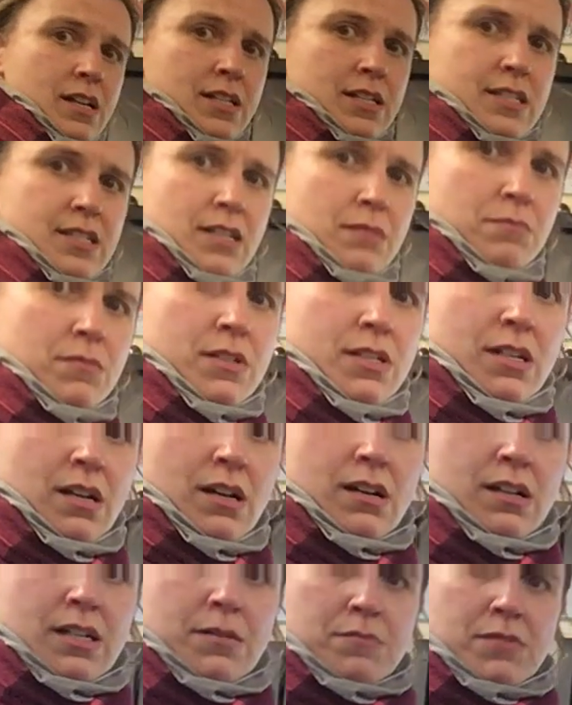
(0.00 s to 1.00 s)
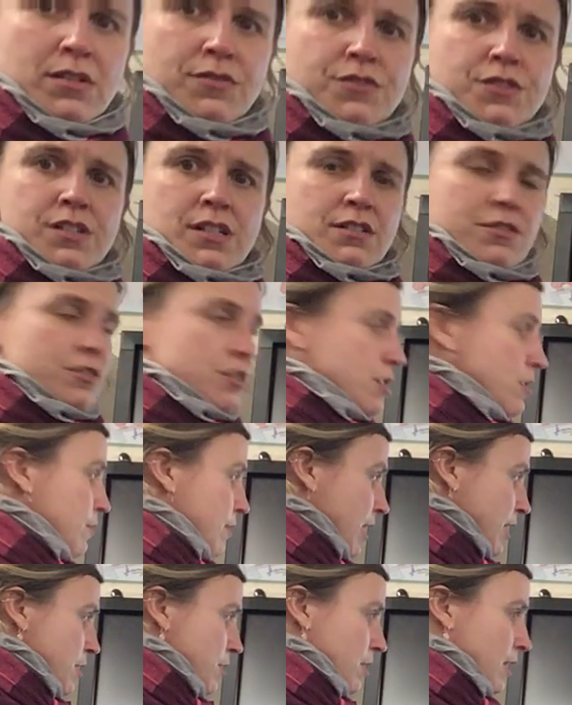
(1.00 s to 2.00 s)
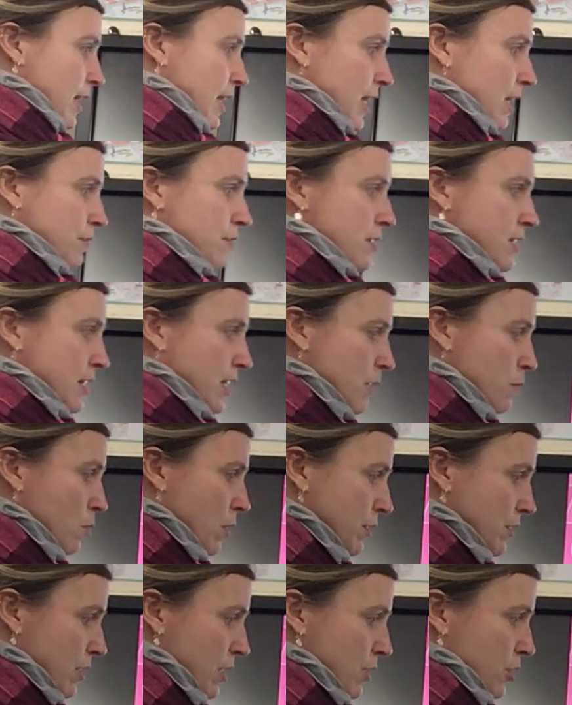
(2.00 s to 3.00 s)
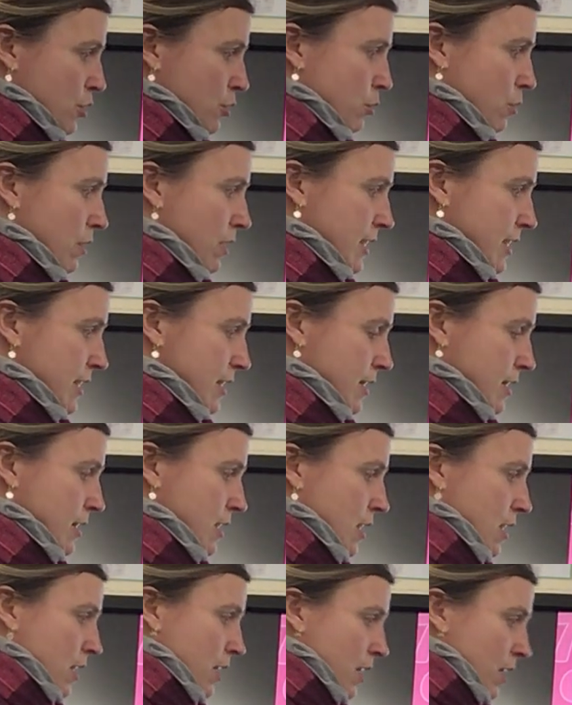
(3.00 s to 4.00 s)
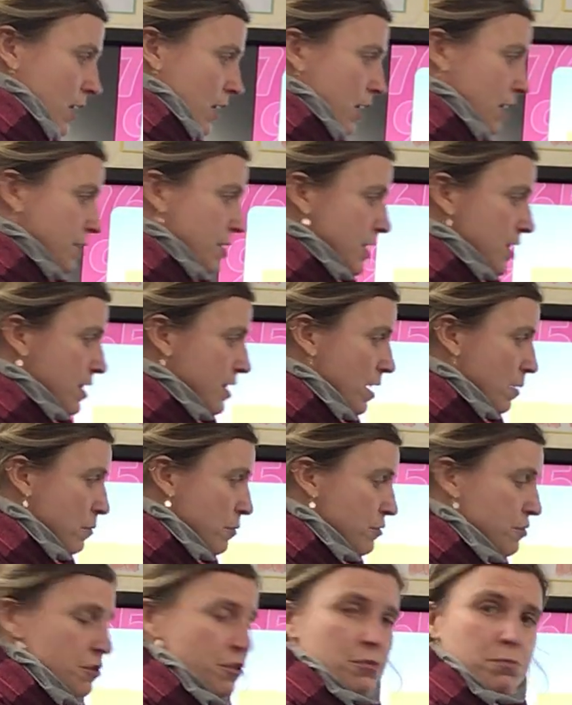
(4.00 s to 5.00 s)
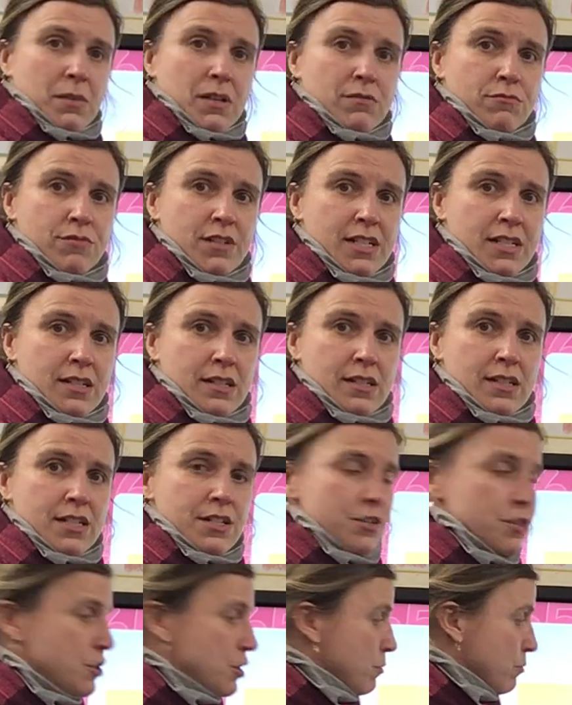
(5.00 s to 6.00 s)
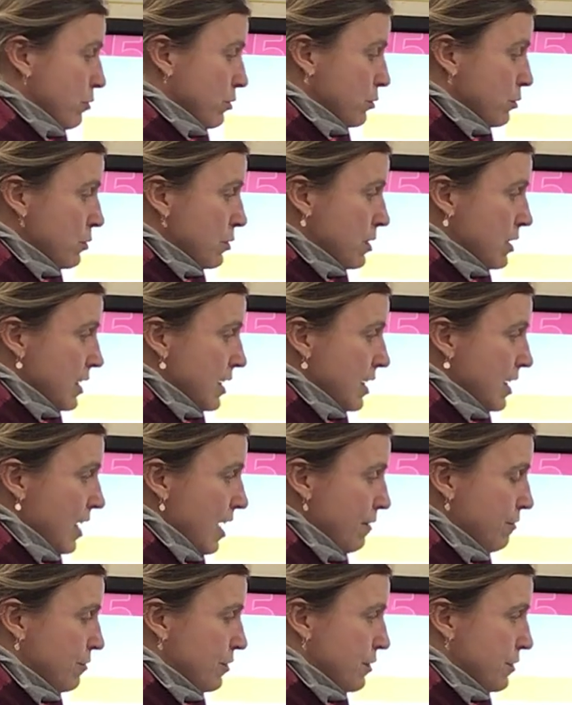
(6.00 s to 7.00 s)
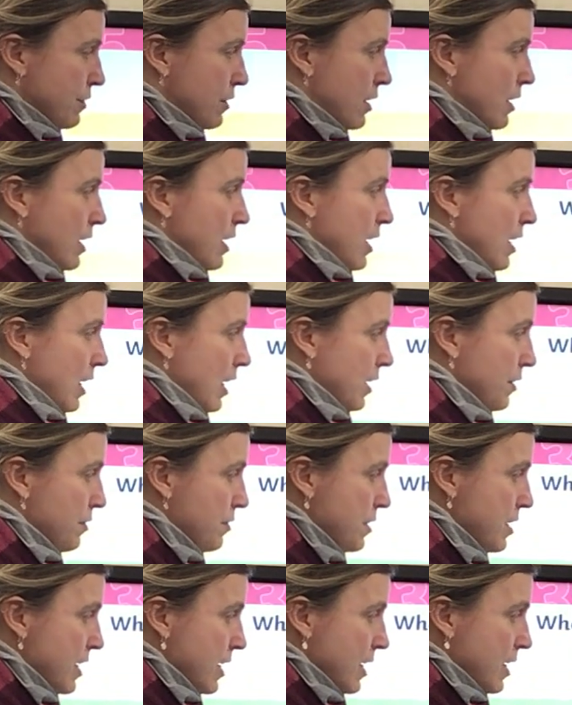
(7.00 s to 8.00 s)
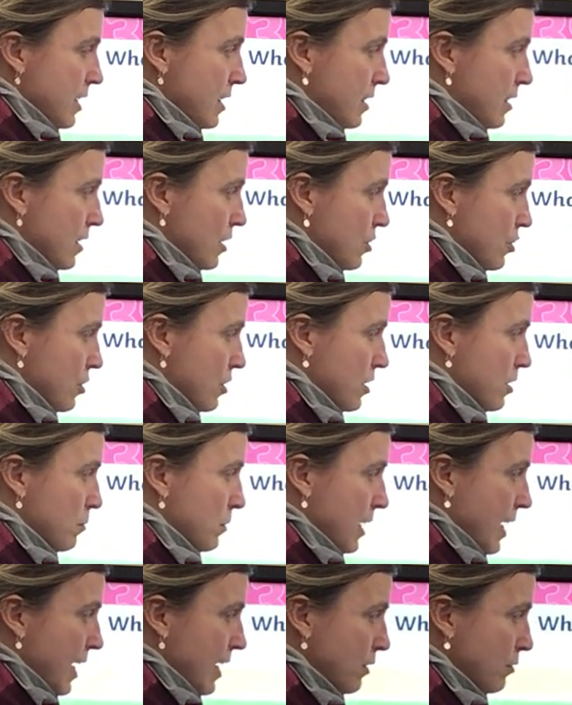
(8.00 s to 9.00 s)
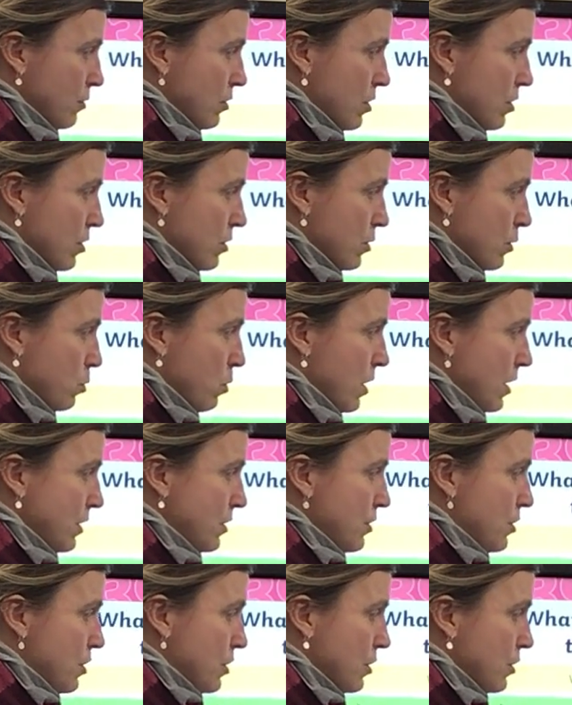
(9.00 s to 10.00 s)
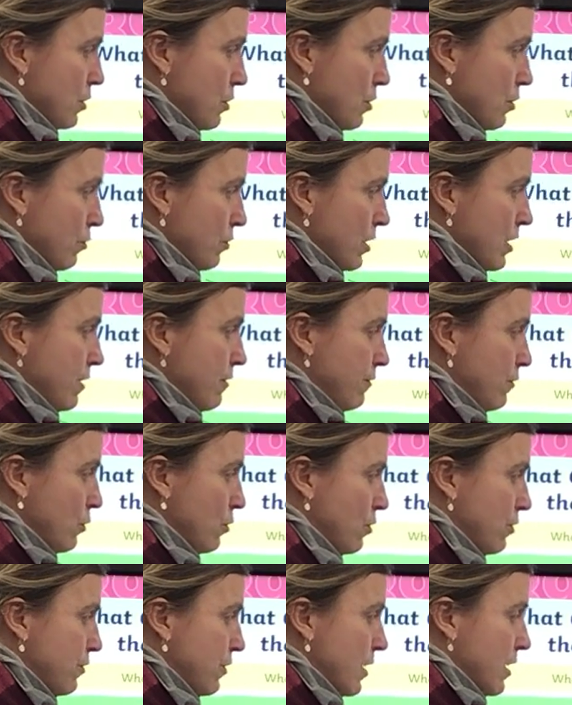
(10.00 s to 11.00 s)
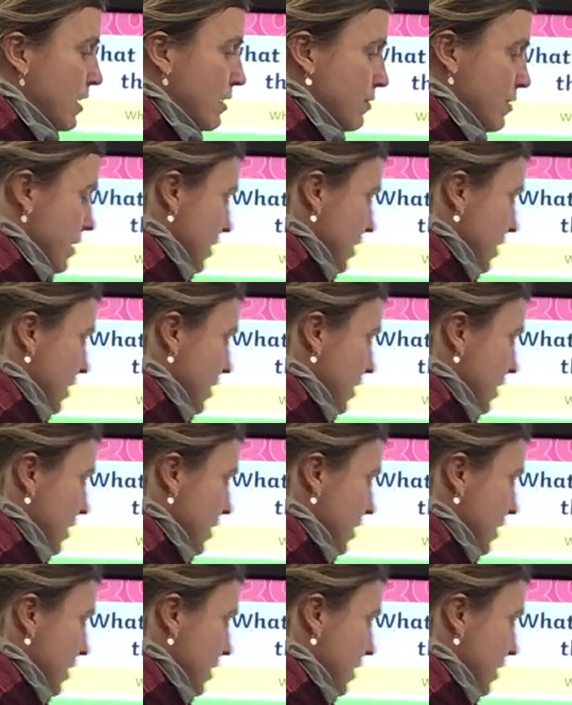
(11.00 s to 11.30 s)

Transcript: Sometimes, if you don't do that, you can count the same one twice. And this number has just been written in numerals 11. And this is just some counters. 1, 2, 3, 4, 5,